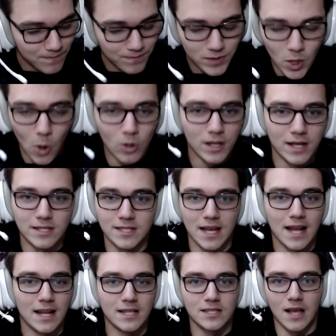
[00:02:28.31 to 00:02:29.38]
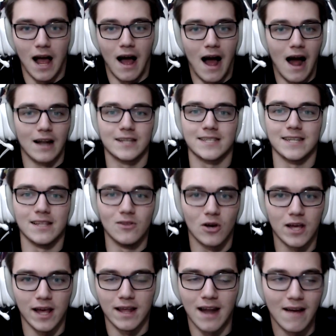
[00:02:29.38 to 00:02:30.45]
totally insane. It's honestly
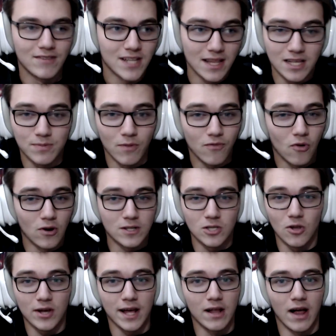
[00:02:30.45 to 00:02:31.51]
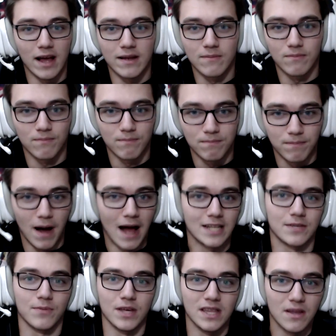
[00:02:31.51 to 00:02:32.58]
looking, and I've said this before, it's looking like
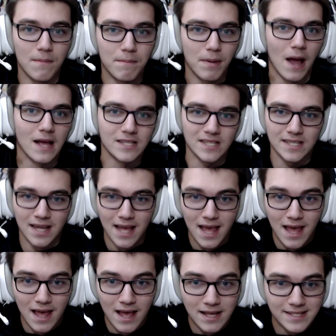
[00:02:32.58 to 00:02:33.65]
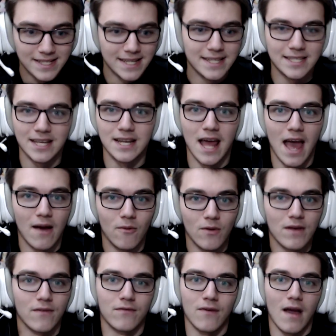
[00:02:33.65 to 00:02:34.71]
possibly the best season
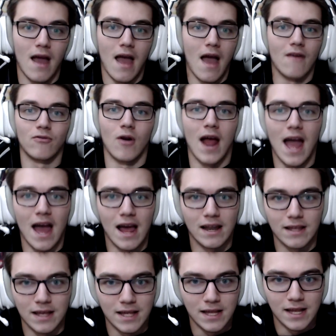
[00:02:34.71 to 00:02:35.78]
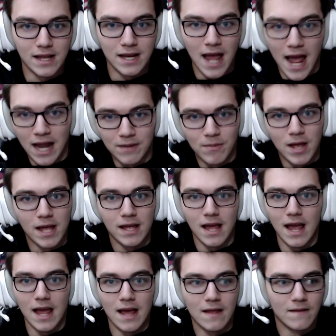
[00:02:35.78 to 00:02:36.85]
we've ever had in, in anime.
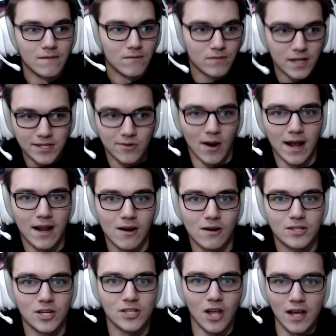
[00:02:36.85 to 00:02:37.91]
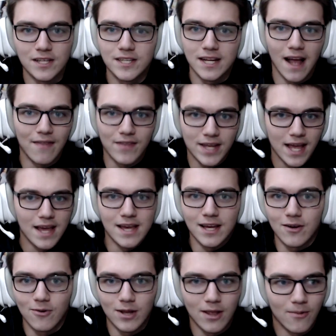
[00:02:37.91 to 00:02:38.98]
And this right here is just icing on the
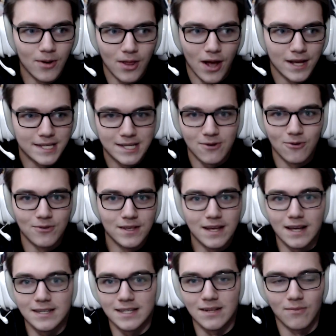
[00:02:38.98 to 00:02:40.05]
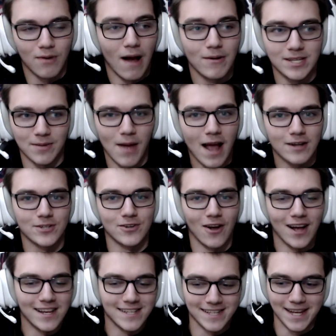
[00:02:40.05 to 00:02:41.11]
cake with, with High School D X D. Probably some extra
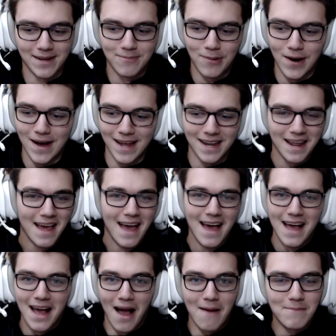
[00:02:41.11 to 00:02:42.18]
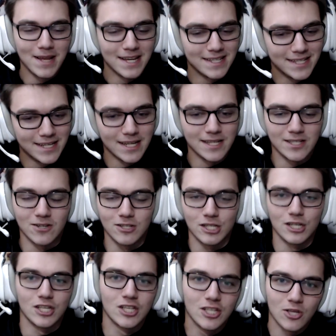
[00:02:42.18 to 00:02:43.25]
icing, but I mean, geez, there's
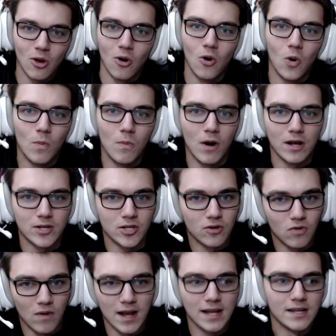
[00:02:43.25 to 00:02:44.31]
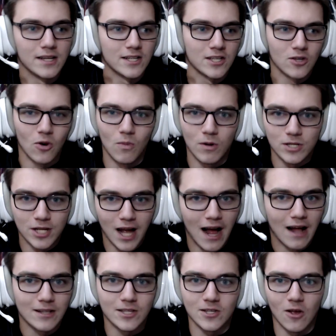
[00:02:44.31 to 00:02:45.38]
just so much greatness, so much
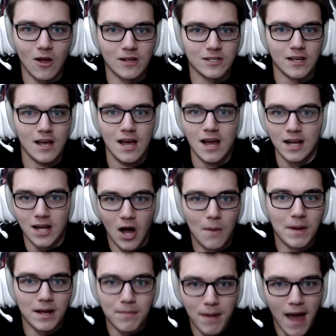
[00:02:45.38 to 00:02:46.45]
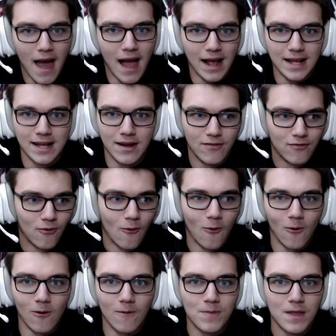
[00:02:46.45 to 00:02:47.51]
God sauce coming back
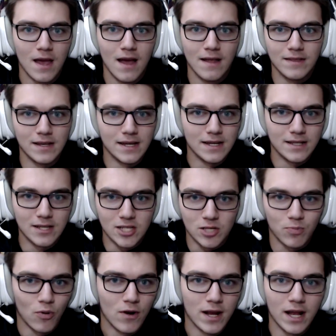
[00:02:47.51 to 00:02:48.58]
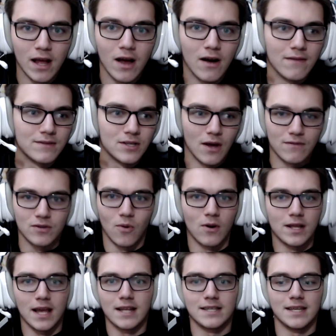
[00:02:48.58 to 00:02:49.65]
for the, the spring of, of
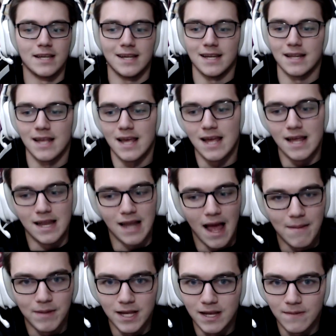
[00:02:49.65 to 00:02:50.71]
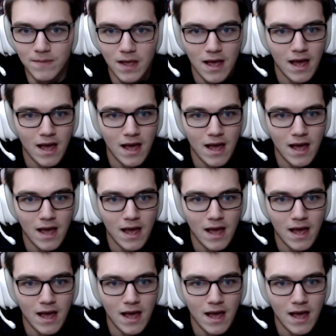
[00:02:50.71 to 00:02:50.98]
twenty eighteen. And I mean,